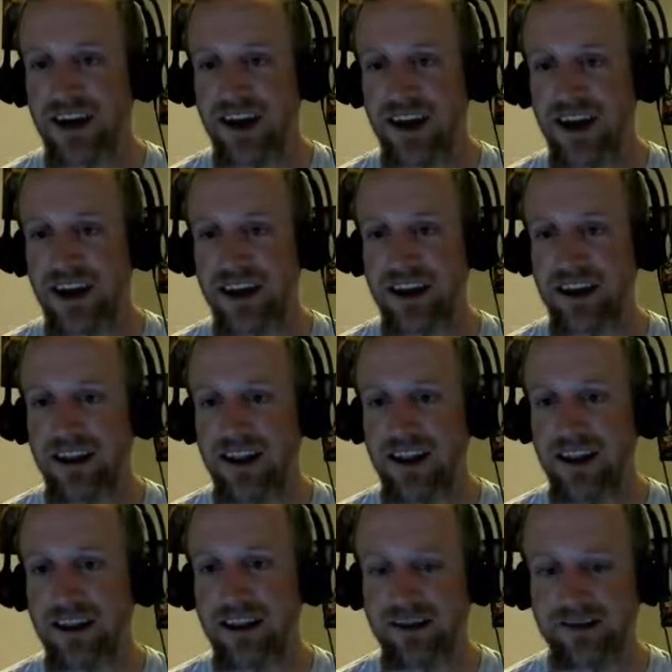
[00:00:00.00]
and
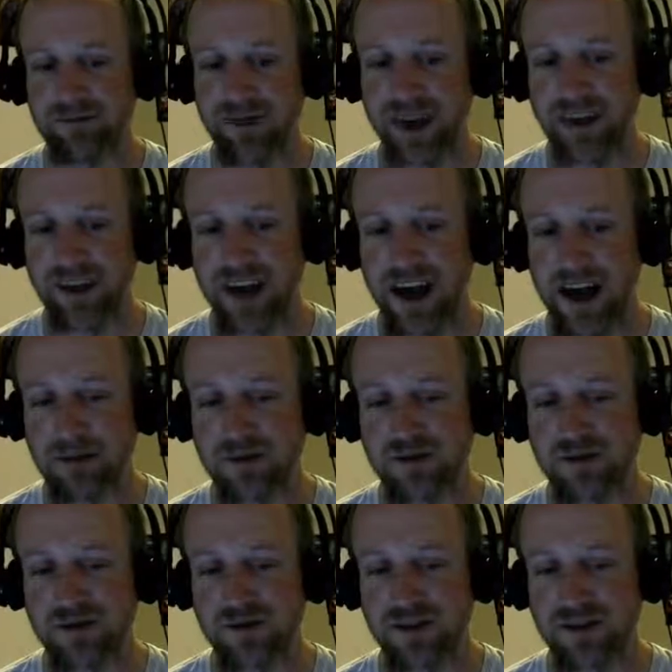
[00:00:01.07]
then my only
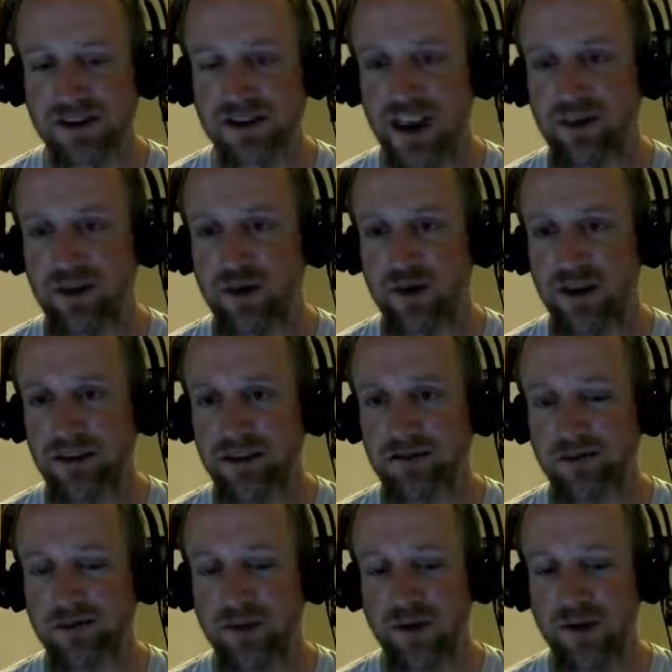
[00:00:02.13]
options were to say
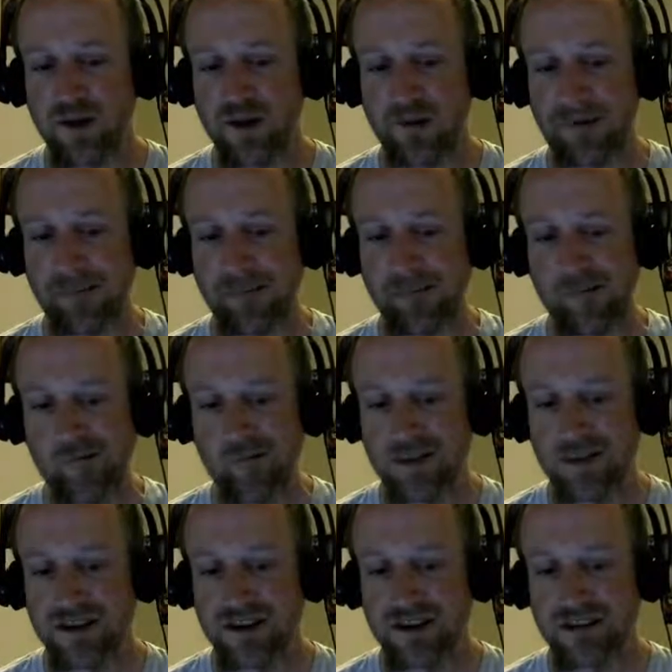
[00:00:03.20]
queef or
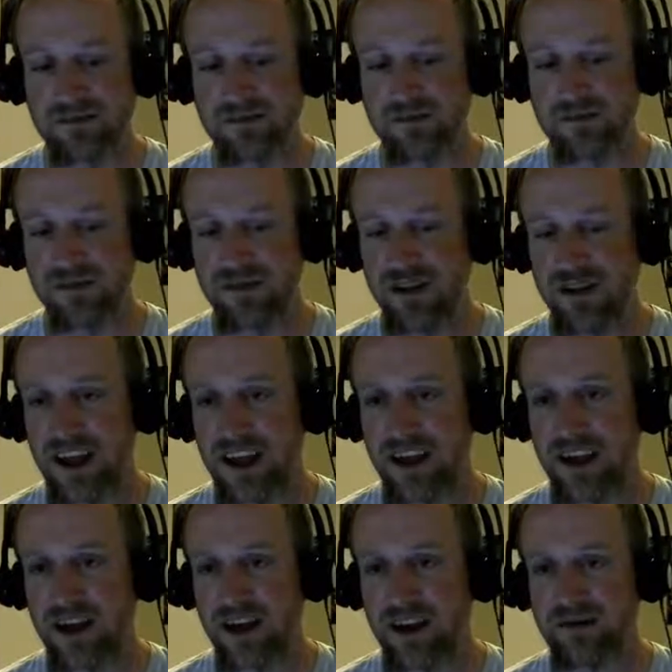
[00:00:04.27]
just let
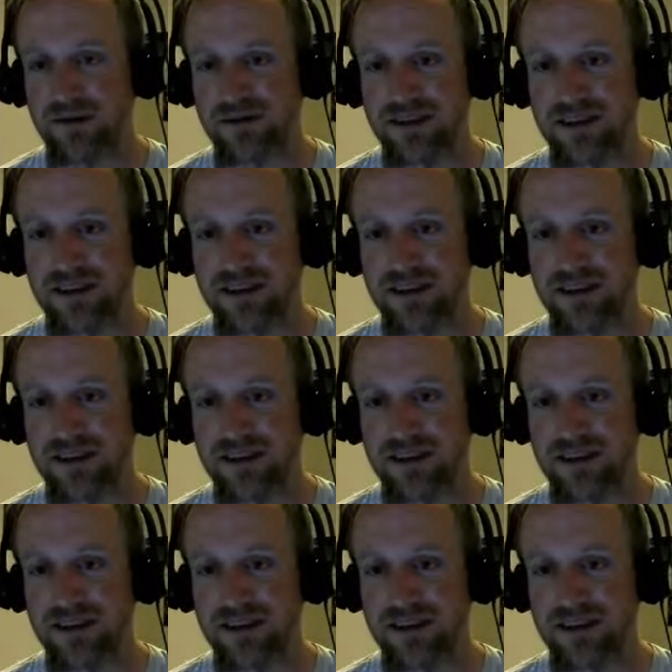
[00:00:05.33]
it go.